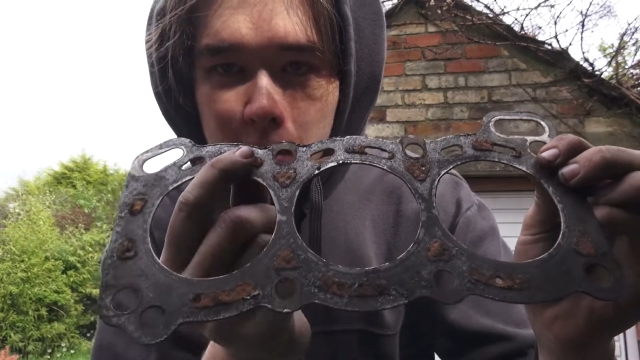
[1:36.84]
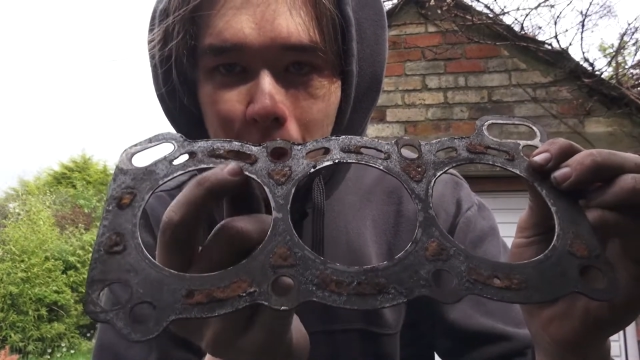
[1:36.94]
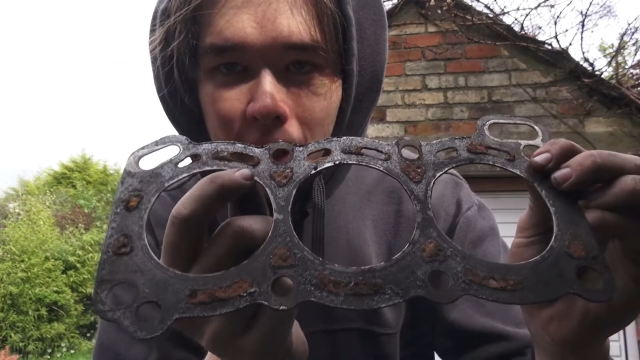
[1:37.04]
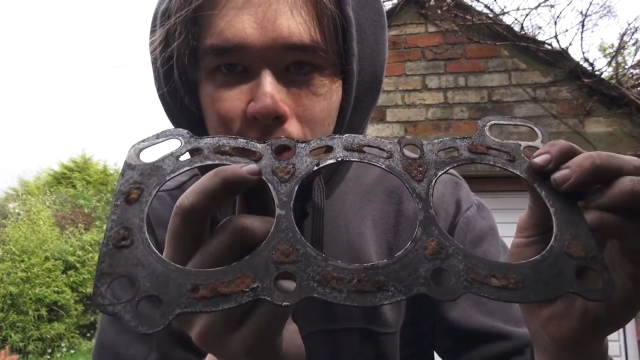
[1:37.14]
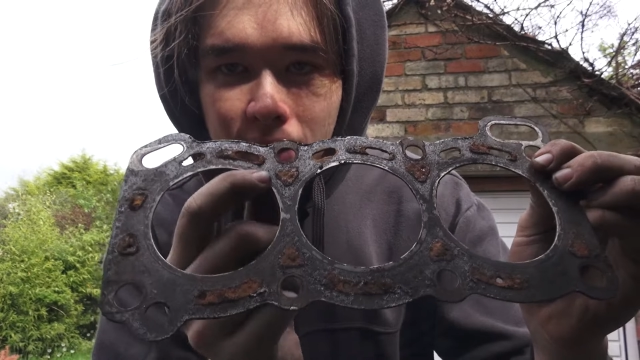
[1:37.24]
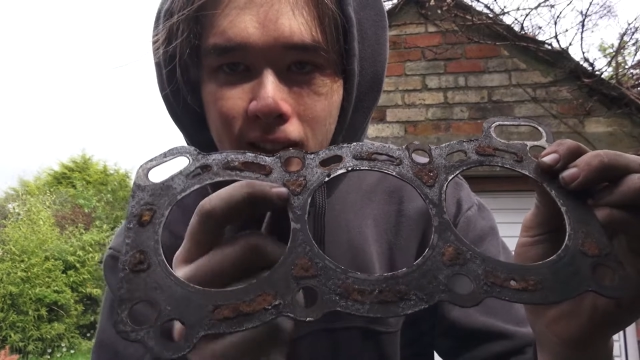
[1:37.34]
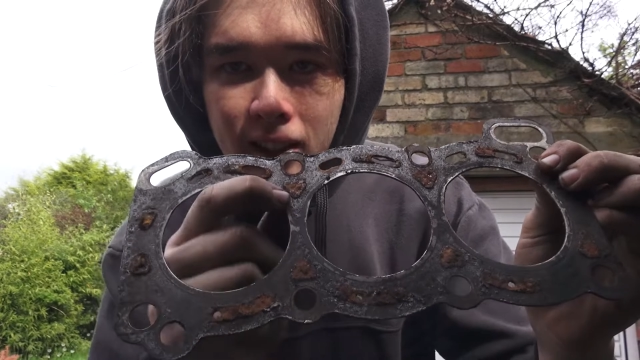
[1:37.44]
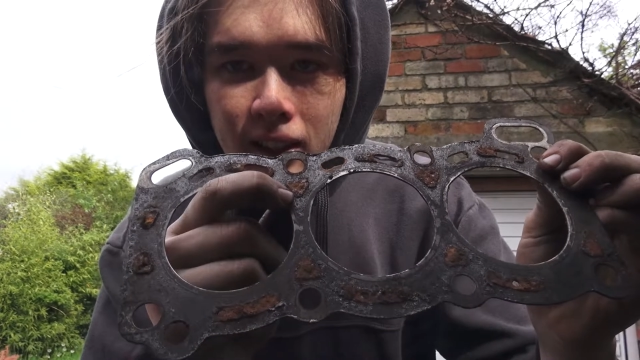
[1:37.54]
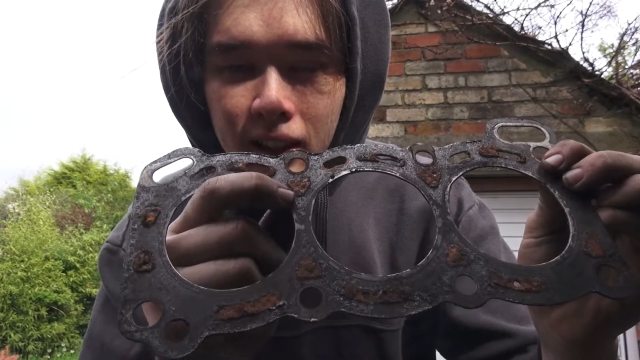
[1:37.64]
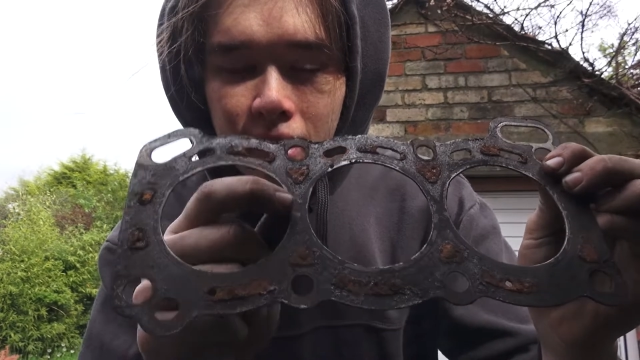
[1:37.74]
of metal.
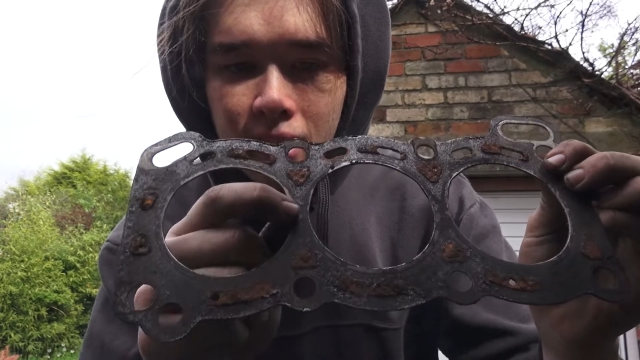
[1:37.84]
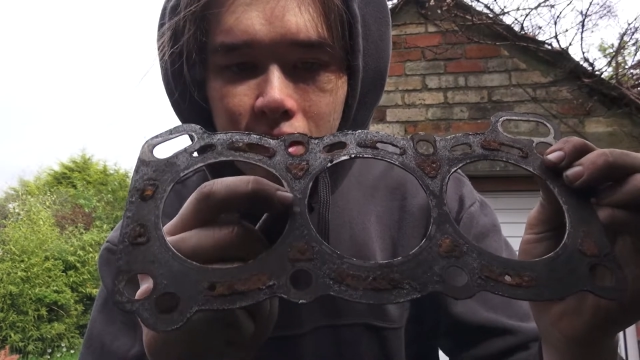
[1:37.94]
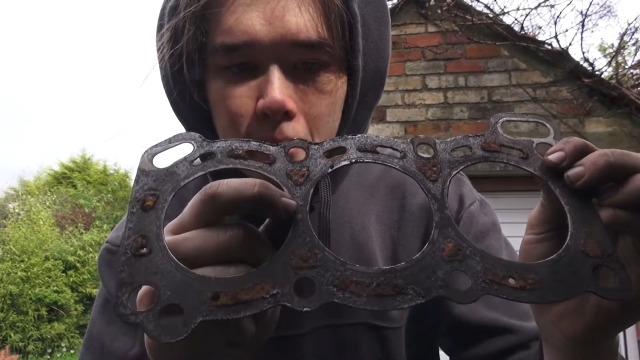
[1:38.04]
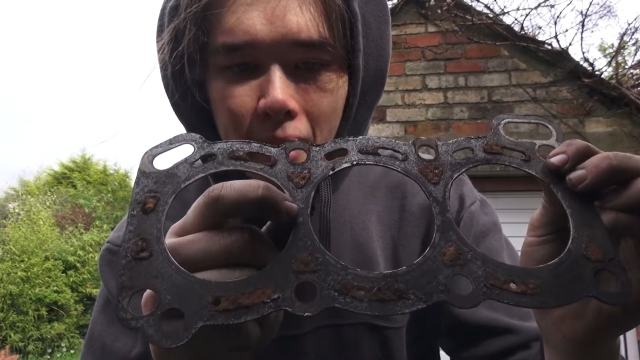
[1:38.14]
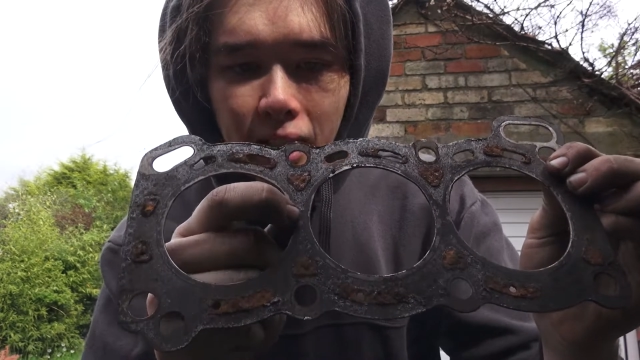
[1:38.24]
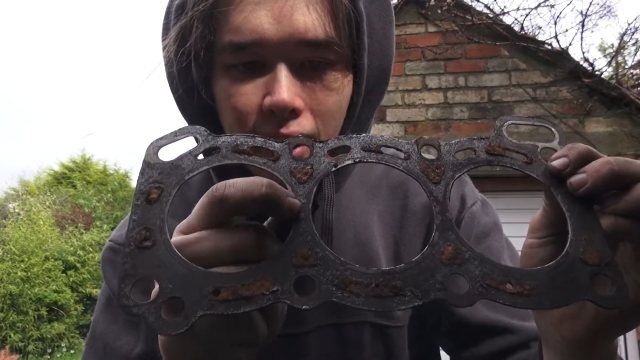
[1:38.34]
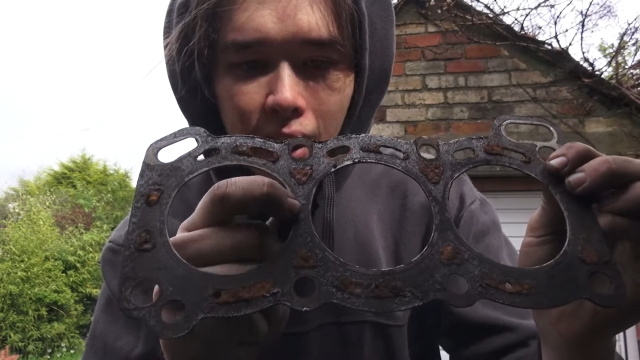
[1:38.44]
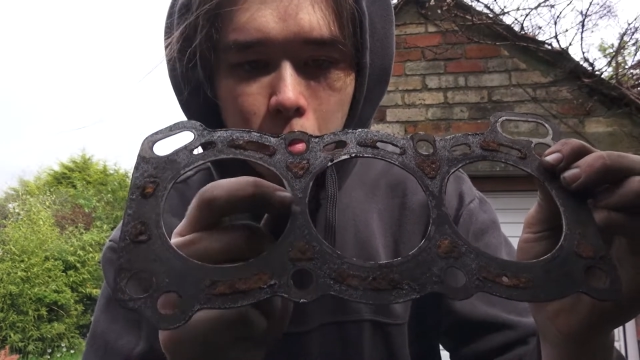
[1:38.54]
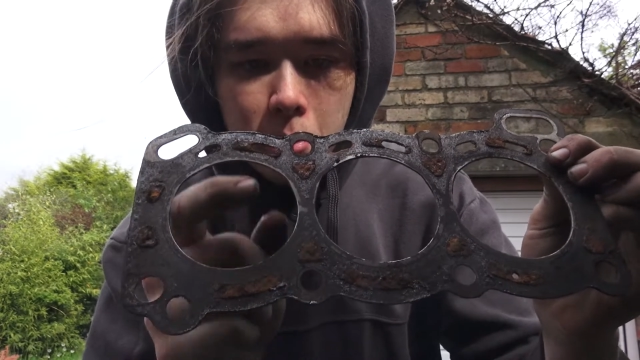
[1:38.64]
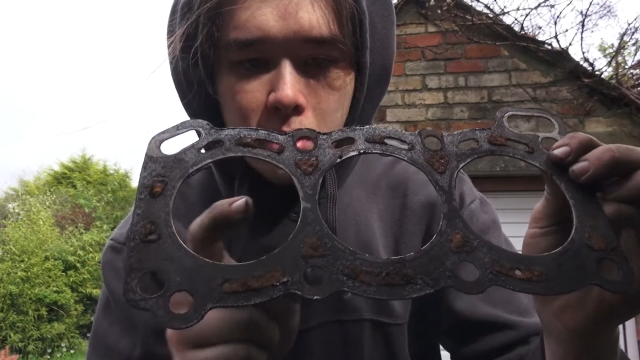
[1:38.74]
The metal
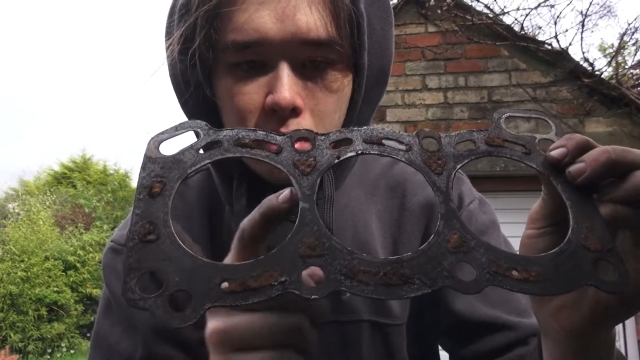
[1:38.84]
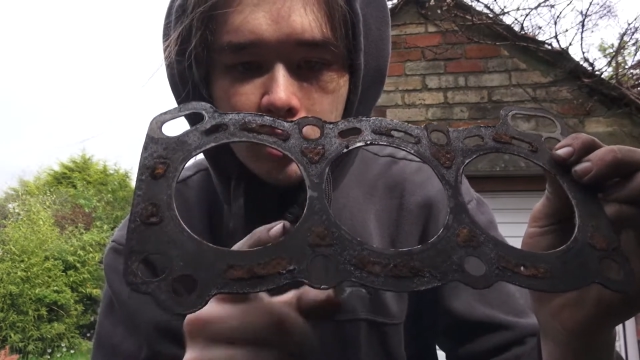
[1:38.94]
helps